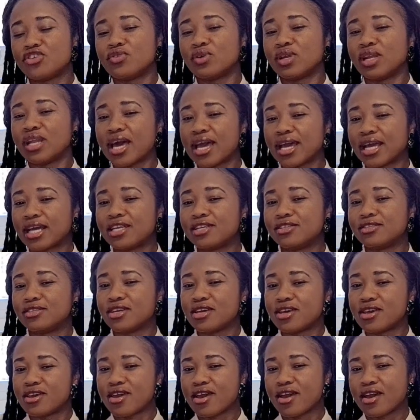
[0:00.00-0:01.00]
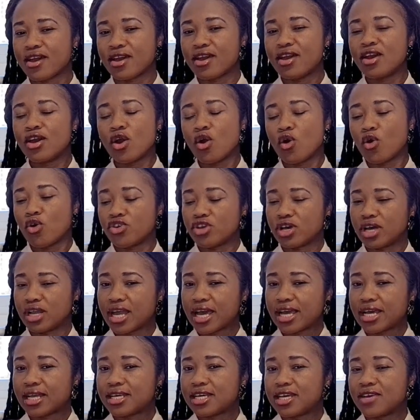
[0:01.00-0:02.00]
you're likely to hear, or you're
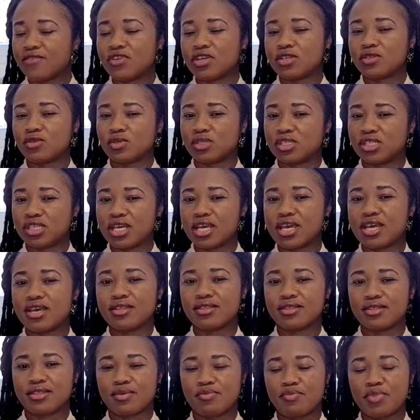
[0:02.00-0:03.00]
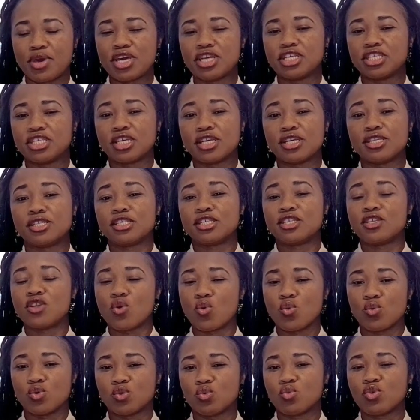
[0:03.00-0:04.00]
likely even to see in the patient's
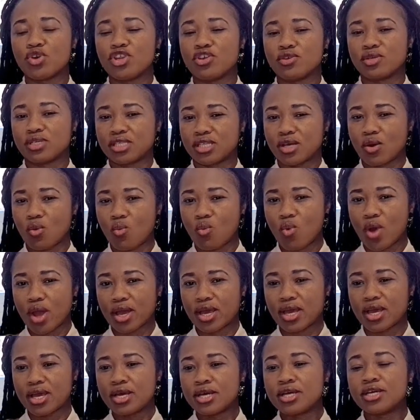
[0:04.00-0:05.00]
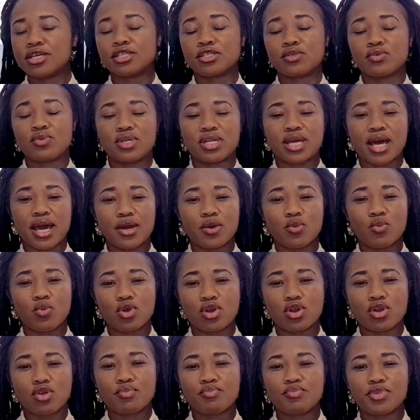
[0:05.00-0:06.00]
notes when you start work, so that it
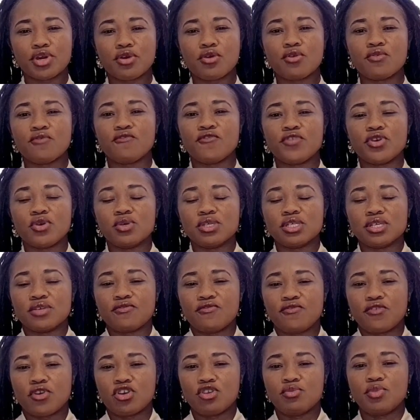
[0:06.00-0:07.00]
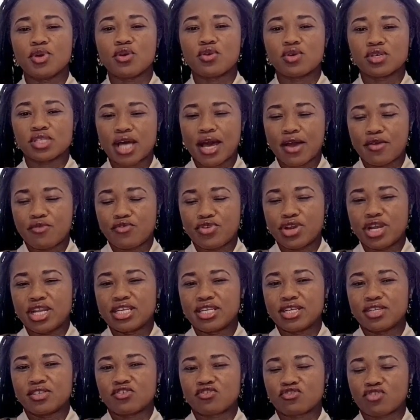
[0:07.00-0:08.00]
will not be confusing for you, because I
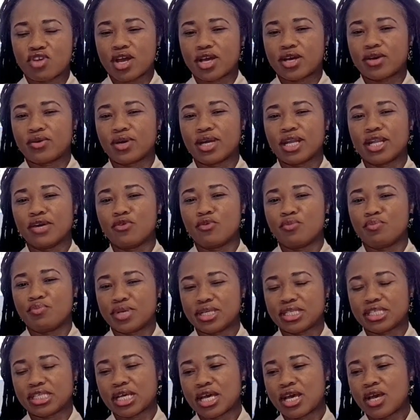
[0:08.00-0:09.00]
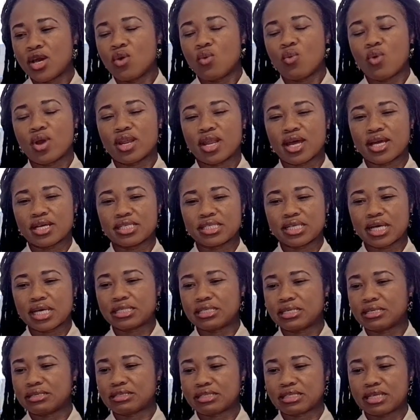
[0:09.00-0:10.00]
really did struggle a little bit when I
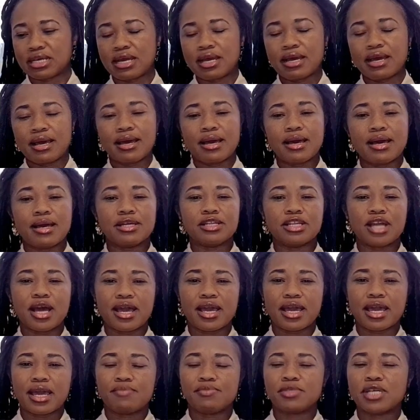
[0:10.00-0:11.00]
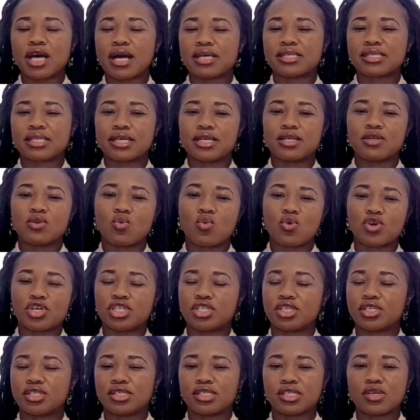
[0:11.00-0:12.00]
started and I kept asking
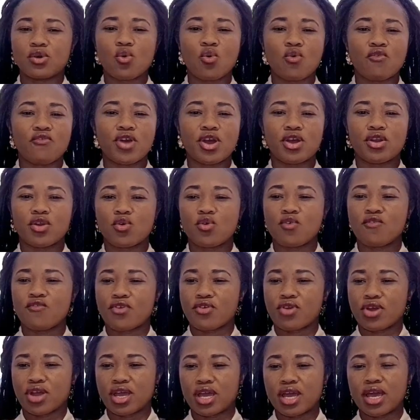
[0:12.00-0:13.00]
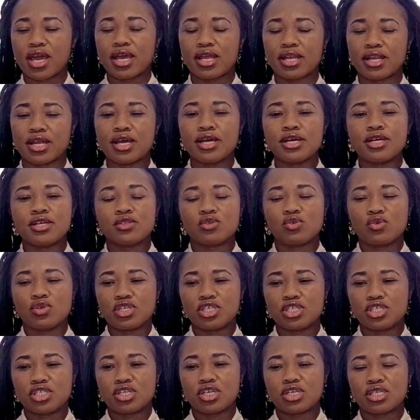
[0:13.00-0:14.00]
questions over and over again. So
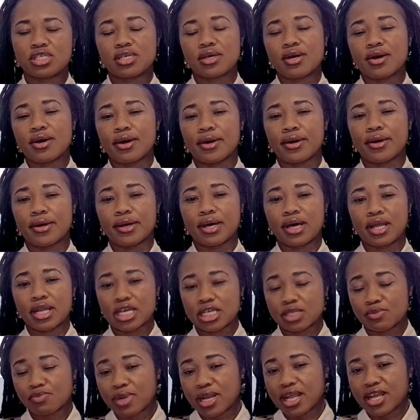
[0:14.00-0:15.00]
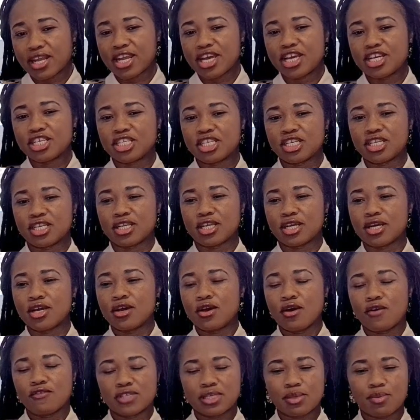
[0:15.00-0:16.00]
this is just an explanation
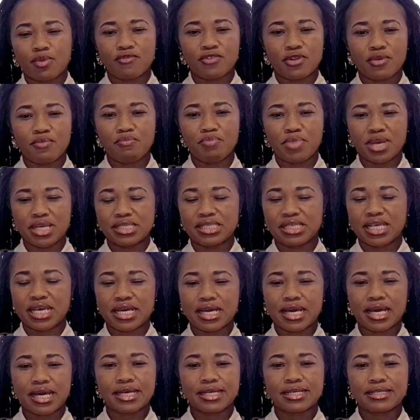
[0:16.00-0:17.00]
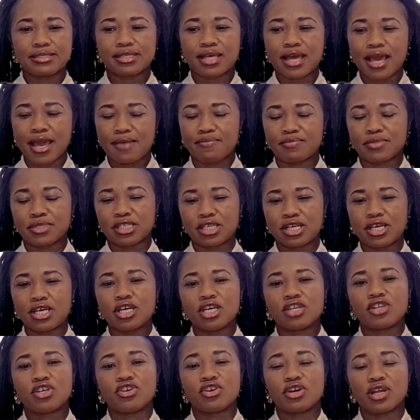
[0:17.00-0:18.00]
of some of the basic terms
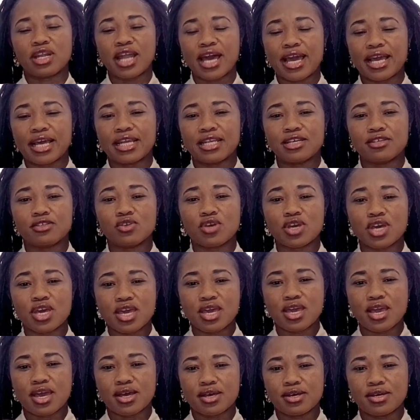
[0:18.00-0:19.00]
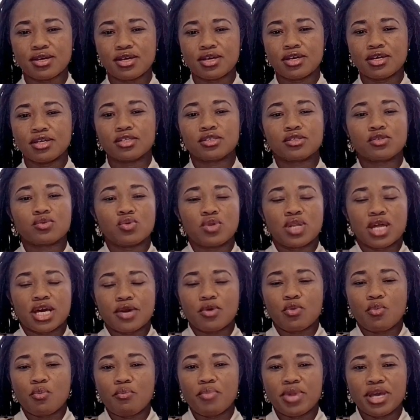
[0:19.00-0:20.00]
that you're likely to hear, so
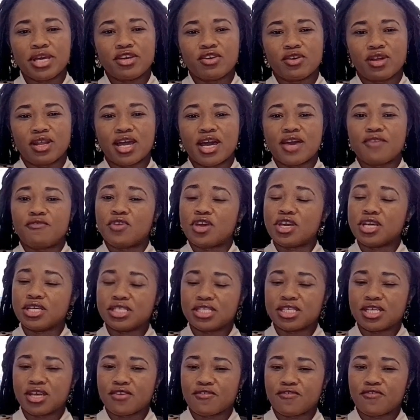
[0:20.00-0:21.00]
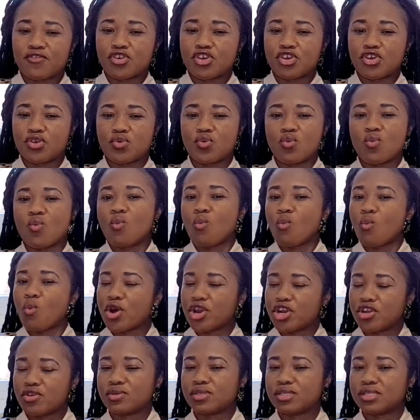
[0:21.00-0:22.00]
that it will make your life easier for you
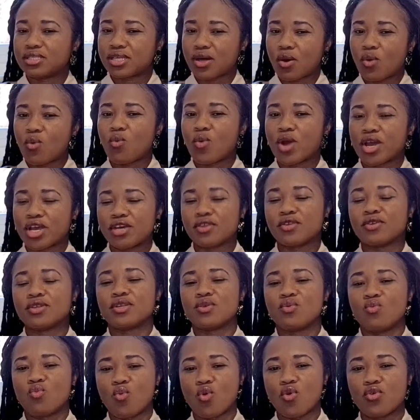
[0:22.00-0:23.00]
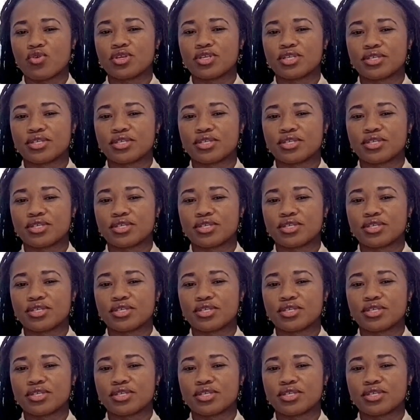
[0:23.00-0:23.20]
when you start working on the ward.